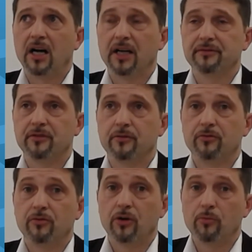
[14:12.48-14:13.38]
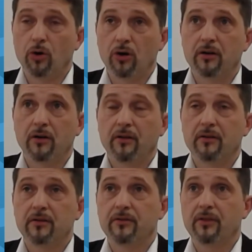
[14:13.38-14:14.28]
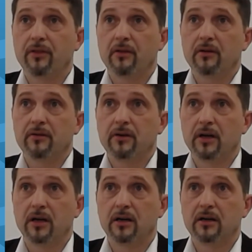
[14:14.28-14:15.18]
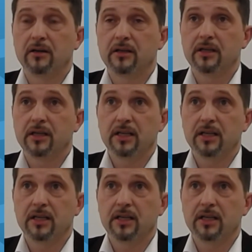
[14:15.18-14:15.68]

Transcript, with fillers: And the, the more uh,